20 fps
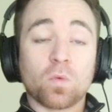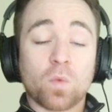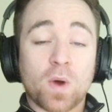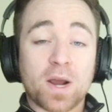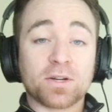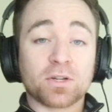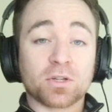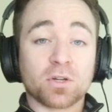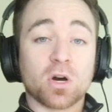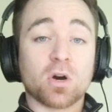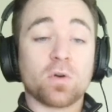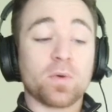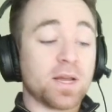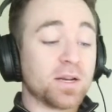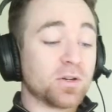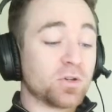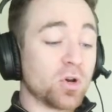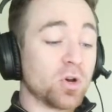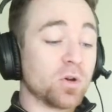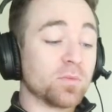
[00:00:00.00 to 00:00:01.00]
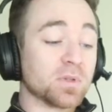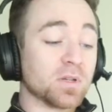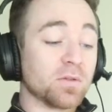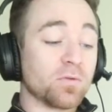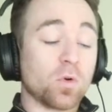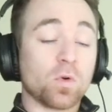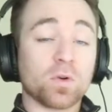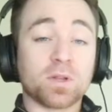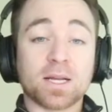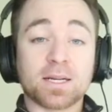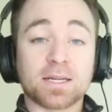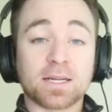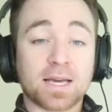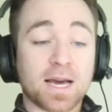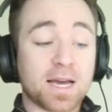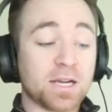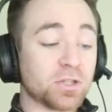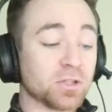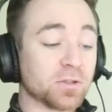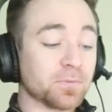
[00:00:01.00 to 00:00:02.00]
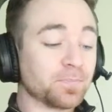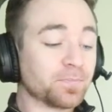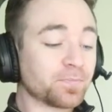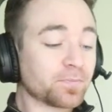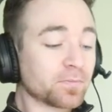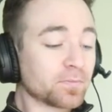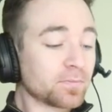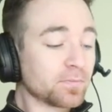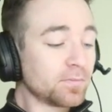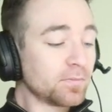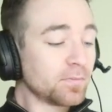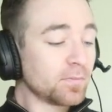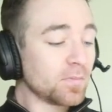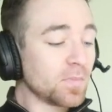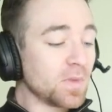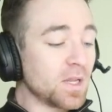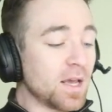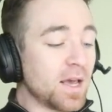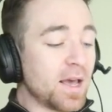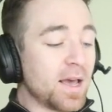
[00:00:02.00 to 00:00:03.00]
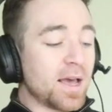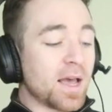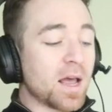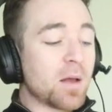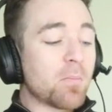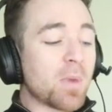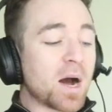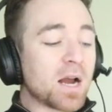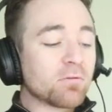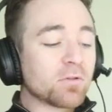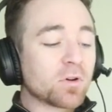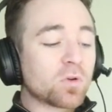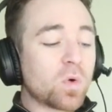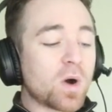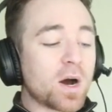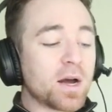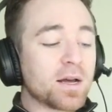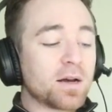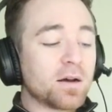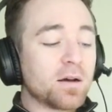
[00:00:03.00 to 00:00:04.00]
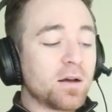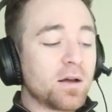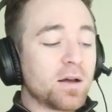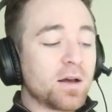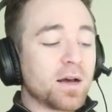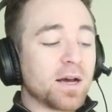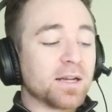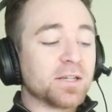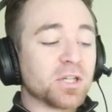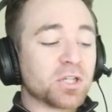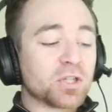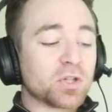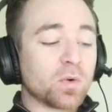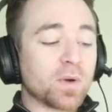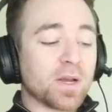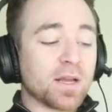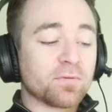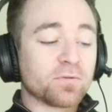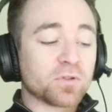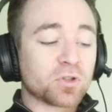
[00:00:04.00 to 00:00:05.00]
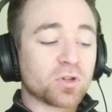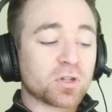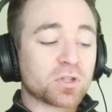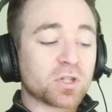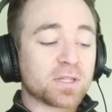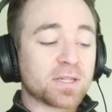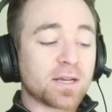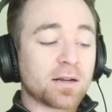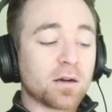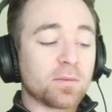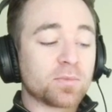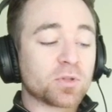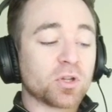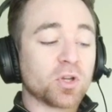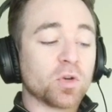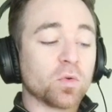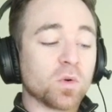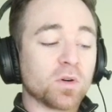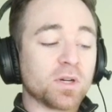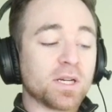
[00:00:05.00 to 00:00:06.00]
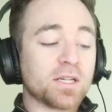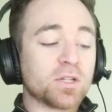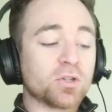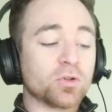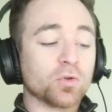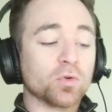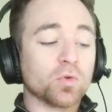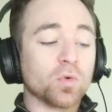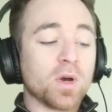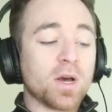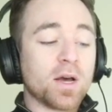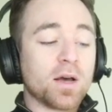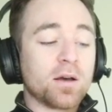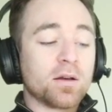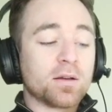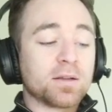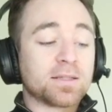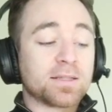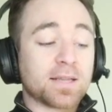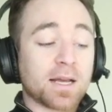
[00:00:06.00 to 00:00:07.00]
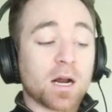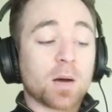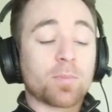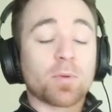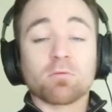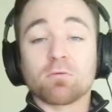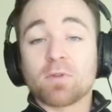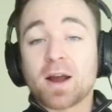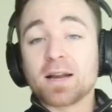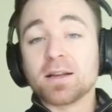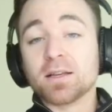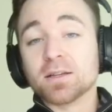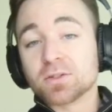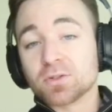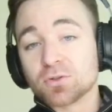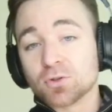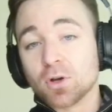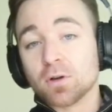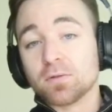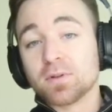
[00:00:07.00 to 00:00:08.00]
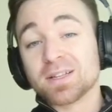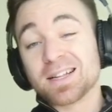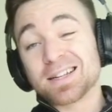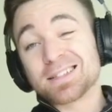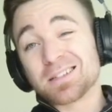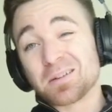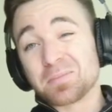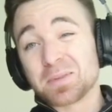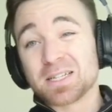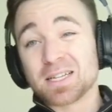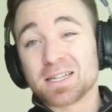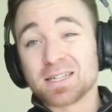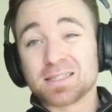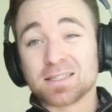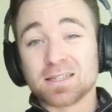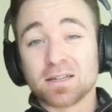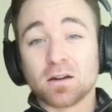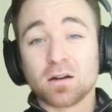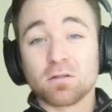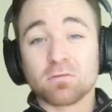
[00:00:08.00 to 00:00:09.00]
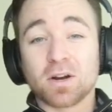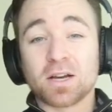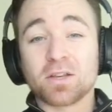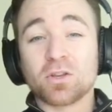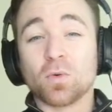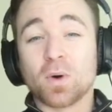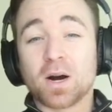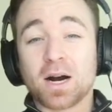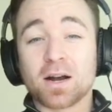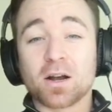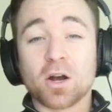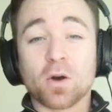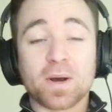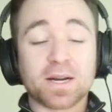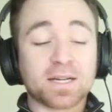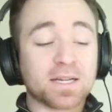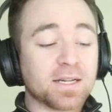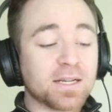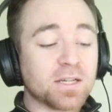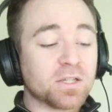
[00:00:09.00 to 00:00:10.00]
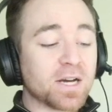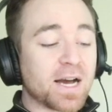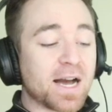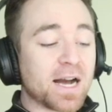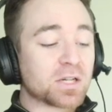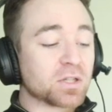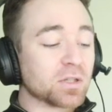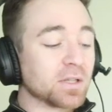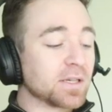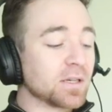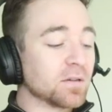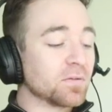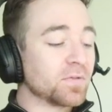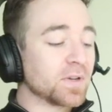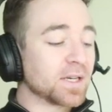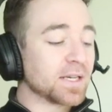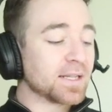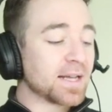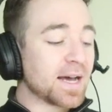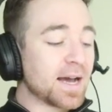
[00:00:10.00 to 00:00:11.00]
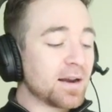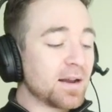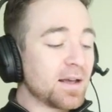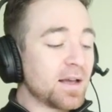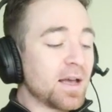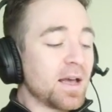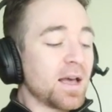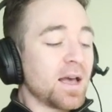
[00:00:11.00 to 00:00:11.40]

way to go in terms of authentication. It might require additional infrastructure setup, so you will need to set up a Radius server. That's something to consider, right? You are going to need to actually configure that.